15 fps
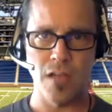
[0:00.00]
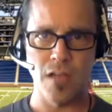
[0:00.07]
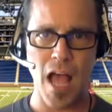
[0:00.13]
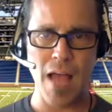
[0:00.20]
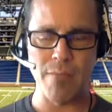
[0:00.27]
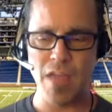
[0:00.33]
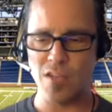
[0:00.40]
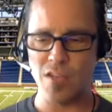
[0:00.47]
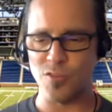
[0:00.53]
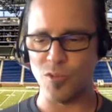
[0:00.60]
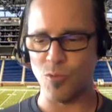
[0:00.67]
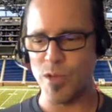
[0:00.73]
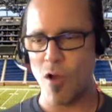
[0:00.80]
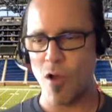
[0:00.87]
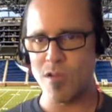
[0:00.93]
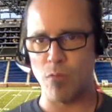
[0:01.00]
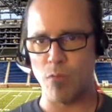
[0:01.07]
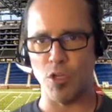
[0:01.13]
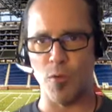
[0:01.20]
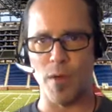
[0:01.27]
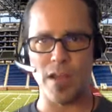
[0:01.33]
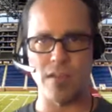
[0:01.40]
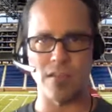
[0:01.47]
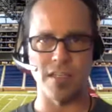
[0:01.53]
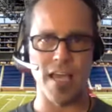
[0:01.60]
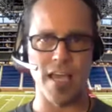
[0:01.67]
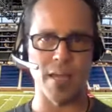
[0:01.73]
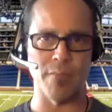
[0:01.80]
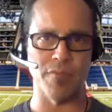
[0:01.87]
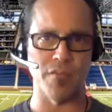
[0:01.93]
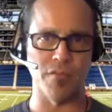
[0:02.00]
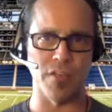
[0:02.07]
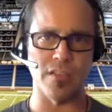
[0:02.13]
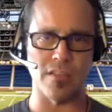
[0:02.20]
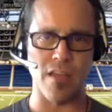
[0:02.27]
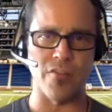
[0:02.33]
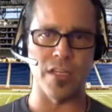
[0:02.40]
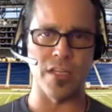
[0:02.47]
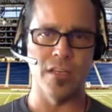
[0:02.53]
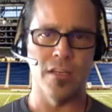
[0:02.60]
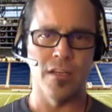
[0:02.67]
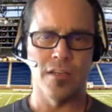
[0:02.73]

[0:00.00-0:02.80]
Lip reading: I am Nestor. We are WNST AM 1570.